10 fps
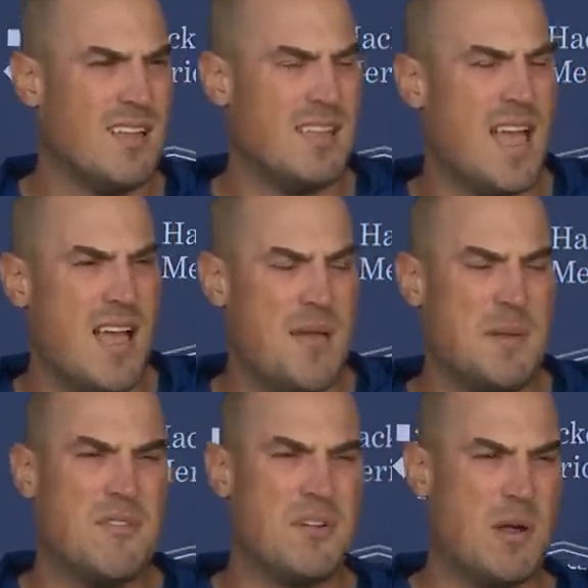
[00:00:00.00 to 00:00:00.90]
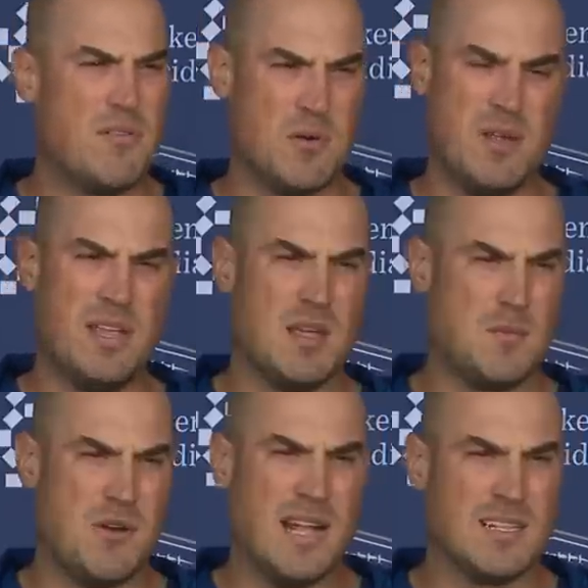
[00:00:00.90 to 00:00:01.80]
Yeah, I mean, every week at
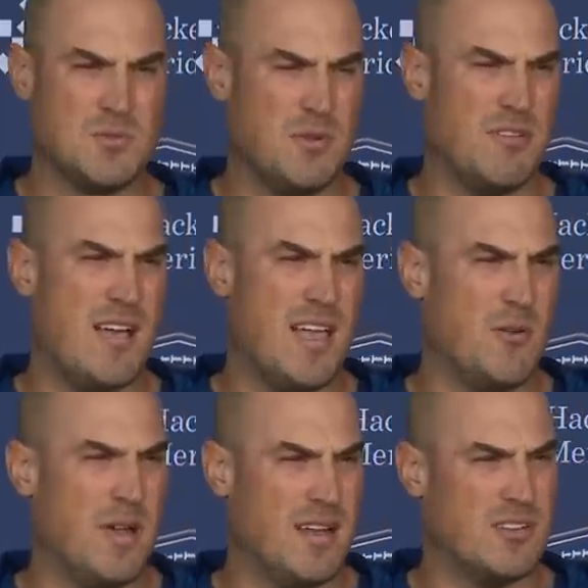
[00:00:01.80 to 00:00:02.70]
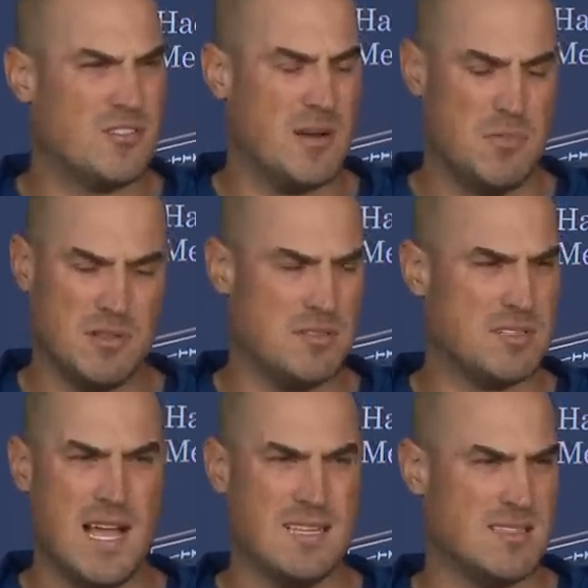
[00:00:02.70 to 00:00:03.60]
practice we'll evaluate and try to put those
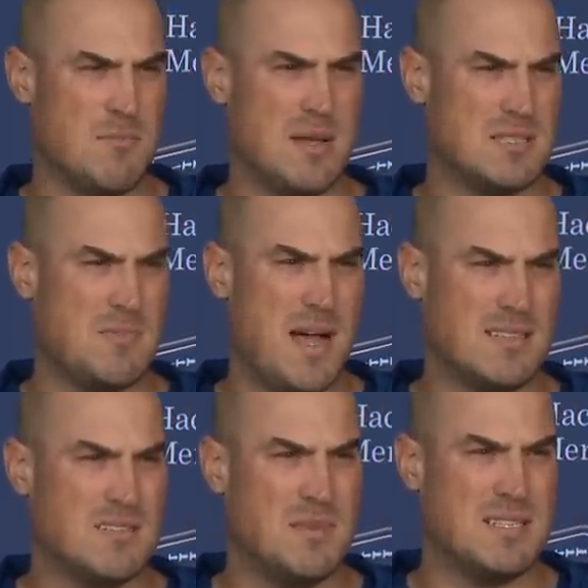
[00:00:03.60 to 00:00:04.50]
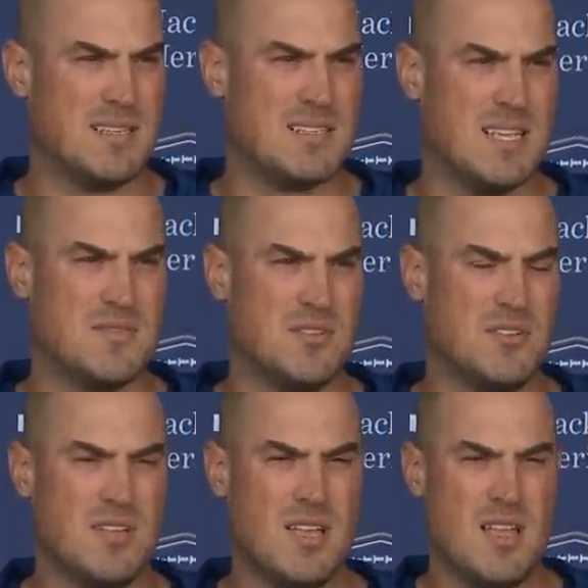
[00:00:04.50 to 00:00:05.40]
guys in the best spots to be successful.